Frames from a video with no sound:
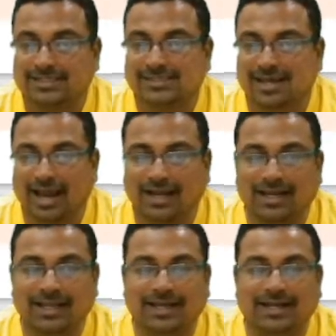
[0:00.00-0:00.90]
is
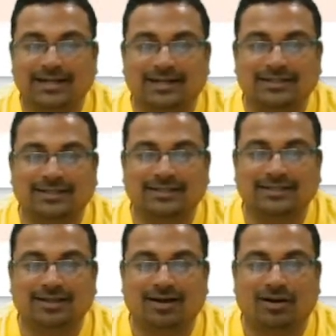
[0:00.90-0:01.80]
slightly greater
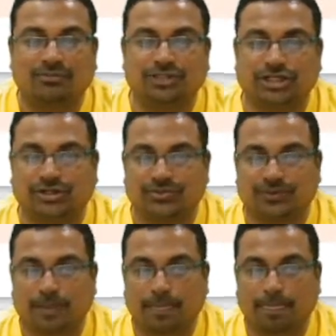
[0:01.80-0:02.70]
than objective.
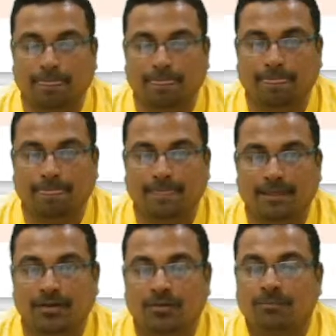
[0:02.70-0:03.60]

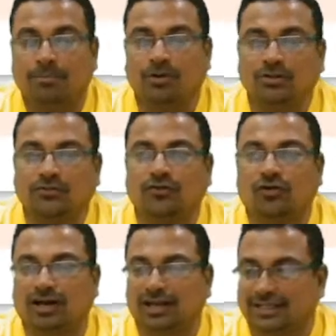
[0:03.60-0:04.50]
Both
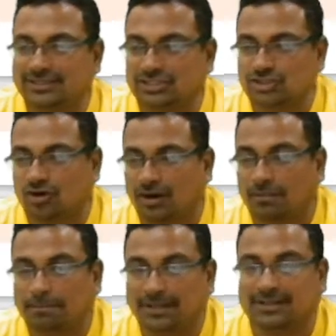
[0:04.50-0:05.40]
focal length is
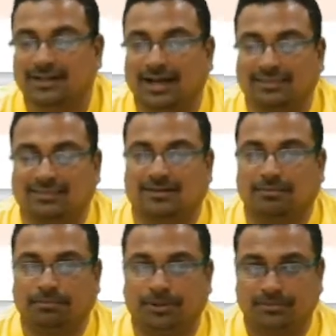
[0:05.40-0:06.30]
short, but as
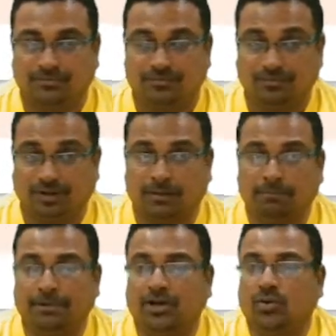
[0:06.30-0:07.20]

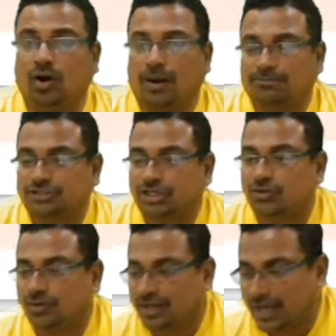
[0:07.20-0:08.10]
compared to
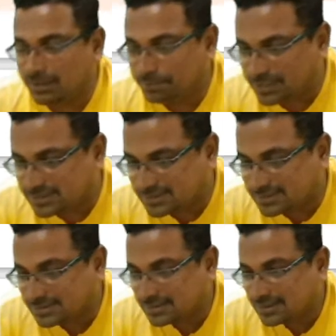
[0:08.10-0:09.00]
objective and eyepiece,
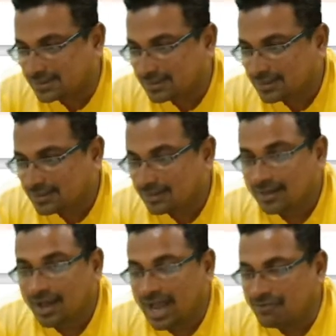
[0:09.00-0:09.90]

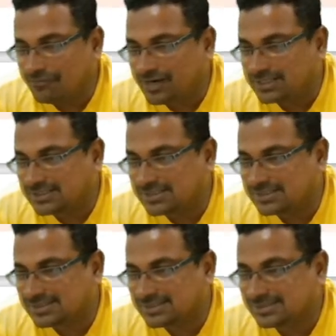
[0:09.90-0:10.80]
hi
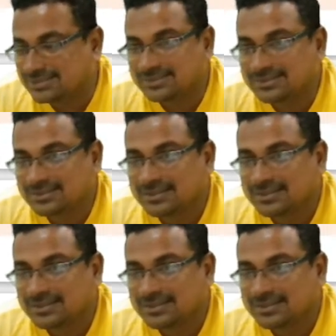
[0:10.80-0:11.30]
friends,